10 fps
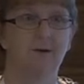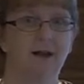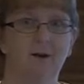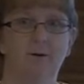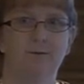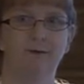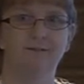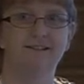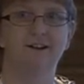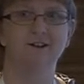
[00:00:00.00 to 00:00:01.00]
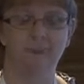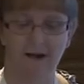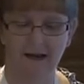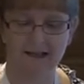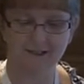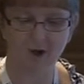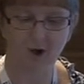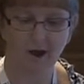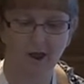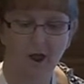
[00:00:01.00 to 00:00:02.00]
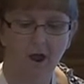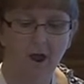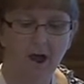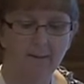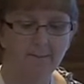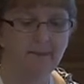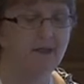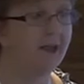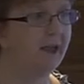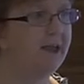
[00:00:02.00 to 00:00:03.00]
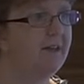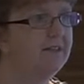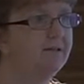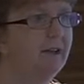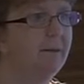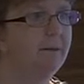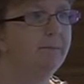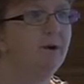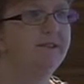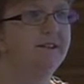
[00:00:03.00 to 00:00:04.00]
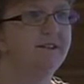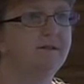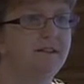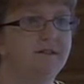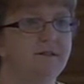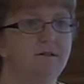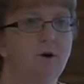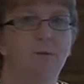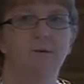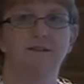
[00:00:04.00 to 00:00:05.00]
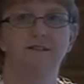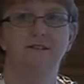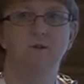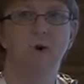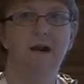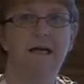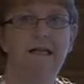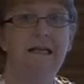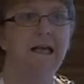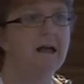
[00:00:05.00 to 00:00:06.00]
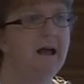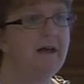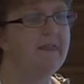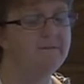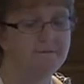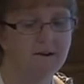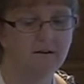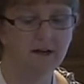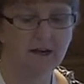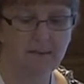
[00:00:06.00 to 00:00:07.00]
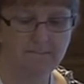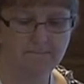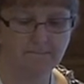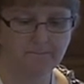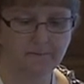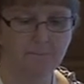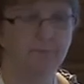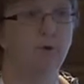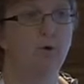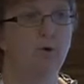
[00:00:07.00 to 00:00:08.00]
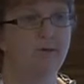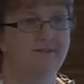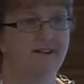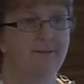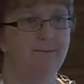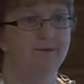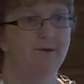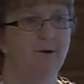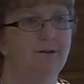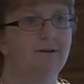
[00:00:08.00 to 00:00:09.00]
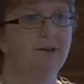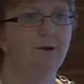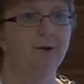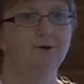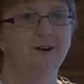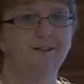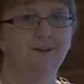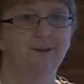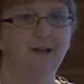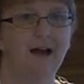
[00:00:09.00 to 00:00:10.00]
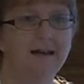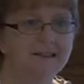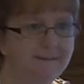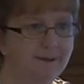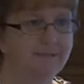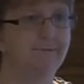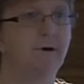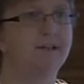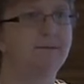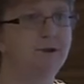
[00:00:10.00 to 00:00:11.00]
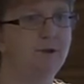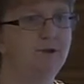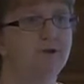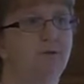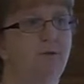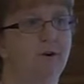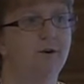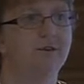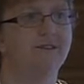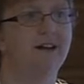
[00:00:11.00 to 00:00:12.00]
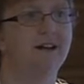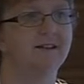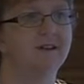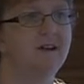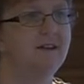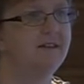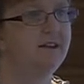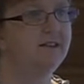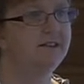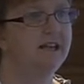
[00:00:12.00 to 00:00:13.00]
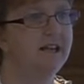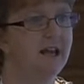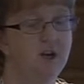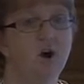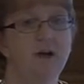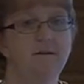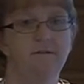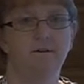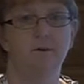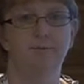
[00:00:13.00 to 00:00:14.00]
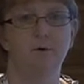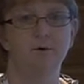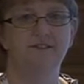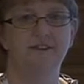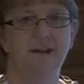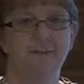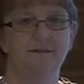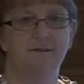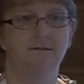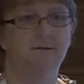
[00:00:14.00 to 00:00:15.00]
We had a brief discussion about it last night. Again, the development process of these competencies is quite unclear, and they're very broad statements. So in contrast to the UK that specifies the minutiae of what a nurse does, these are 9 very broad statements that